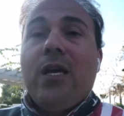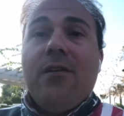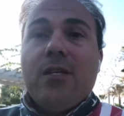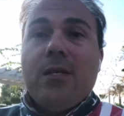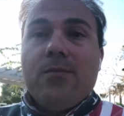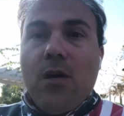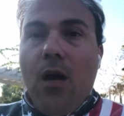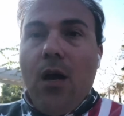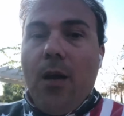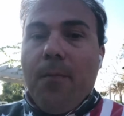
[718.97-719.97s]
We gave them
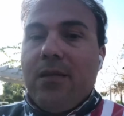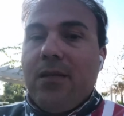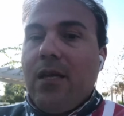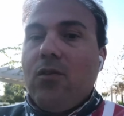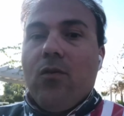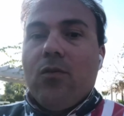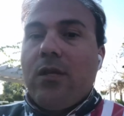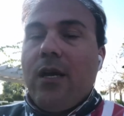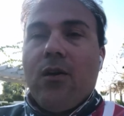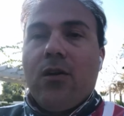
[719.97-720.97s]
time, but they don't.